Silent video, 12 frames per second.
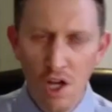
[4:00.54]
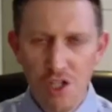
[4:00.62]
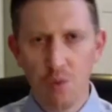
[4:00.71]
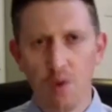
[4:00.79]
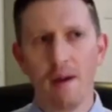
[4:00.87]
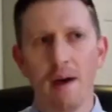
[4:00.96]

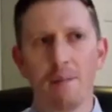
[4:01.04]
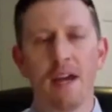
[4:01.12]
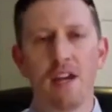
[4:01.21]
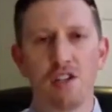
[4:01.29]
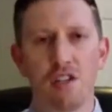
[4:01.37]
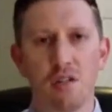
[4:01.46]
So what about
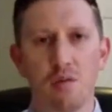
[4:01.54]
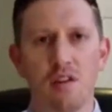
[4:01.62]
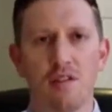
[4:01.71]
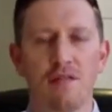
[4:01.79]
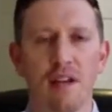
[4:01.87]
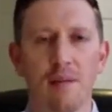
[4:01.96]
patients with
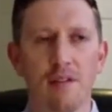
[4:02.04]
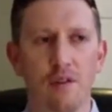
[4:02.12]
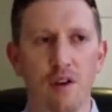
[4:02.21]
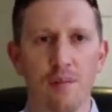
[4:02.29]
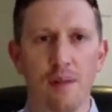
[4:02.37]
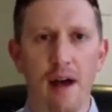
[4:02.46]

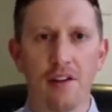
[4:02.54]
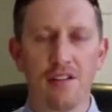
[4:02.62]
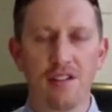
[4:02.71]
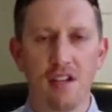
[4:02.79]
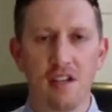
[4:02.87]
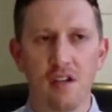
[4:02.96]
inflammatory bowel
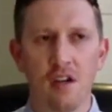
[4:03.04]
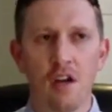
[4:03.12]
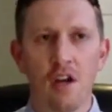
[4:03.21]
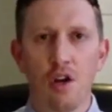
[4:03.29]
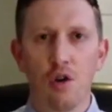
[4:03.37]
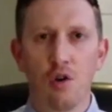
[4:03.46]
disease
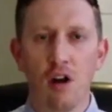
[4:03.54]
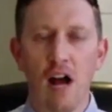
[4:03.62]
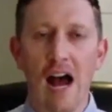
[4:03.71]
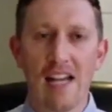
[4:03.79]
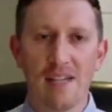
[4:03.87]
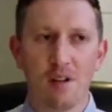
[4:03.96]
who are
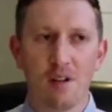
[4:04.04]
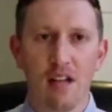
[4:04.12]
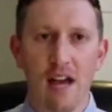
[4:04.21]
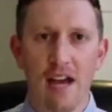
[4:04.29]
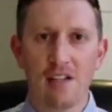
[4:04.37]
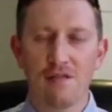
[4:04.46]

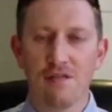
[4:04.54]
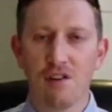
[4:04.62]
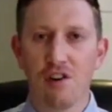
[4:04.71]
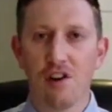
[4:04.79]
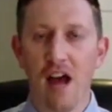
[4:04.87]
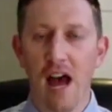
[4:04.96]
hospitalized for
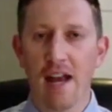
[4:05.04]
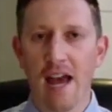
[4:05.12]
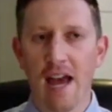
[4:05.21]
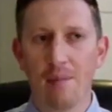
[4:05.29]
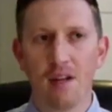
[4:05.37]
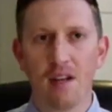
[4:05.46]

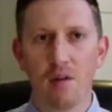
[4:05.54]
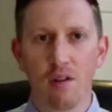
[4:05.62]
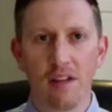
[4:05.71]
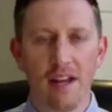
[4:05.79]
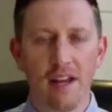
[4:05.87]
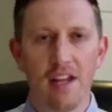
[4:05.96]
non-I B D
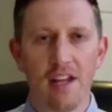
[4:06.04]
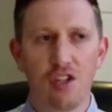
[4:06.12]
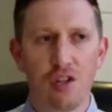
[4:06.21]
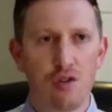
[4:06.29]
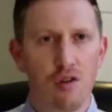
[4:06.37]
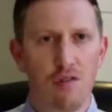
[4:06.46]
related
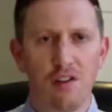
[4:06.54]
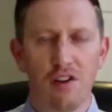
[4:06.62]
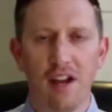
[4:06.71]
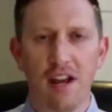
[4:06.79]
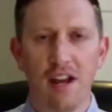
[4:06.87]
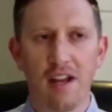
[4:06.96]
issues, or if they're
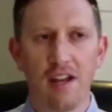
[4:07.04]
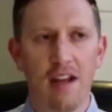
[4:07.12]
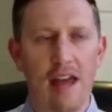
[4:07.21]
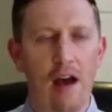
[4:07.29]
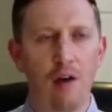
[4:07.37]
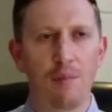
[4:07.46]
getting
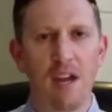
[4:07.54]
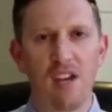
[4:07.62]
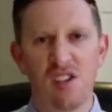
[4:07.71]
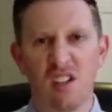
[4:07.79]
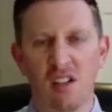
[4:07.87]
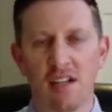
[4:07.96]
an
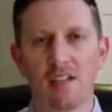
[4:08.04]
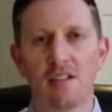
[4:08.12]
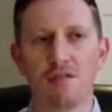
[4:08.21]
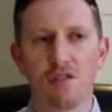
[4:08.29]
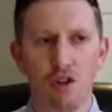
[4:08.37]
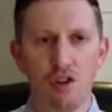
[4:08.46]
outpatient
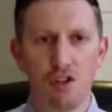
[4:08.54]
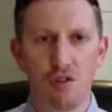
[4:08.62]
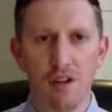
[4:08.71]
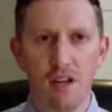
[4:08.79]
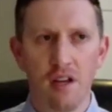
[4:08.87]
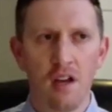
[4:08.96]
elective
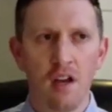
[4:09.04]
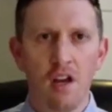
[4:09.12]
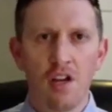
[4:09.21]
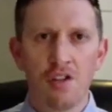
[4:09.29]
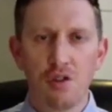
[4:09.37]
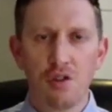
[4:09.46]
surgery?
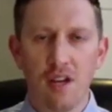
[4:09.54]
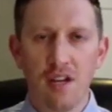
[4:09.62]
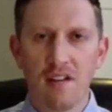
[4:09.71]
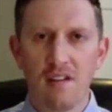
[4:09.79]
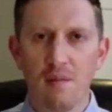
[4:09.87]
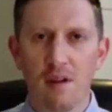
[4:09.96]
Do they
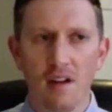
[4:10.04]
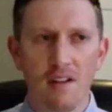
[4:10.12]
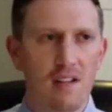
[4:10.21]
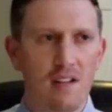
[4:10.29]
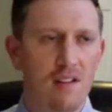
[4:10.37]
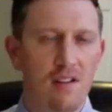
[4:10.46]
need to be on
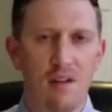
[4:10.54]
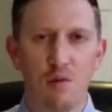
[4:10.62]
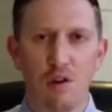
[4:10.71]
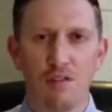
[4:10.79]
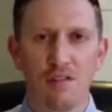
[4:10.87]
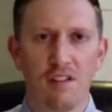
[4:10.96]
D V T
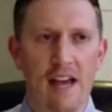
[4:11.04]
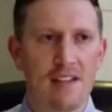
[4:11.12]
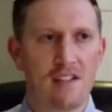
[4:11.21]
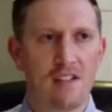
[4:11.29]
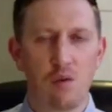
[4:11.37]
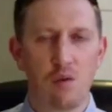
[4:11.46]

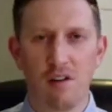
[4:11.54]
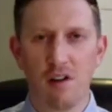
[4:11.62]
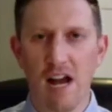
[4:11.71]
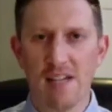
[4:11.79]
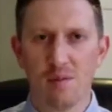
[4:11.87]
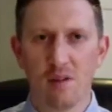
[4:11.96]
prophylaxis when they're
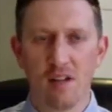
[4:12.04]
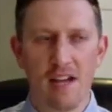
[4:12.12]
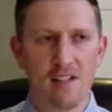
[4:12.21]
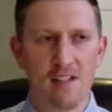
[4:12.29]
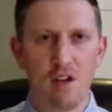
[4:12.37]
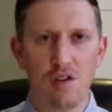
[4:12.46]
hospitalized
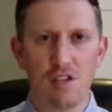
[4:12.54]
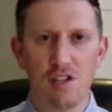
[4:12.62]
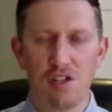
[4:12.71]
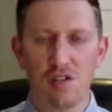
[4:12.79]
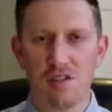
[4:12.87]
in those issues?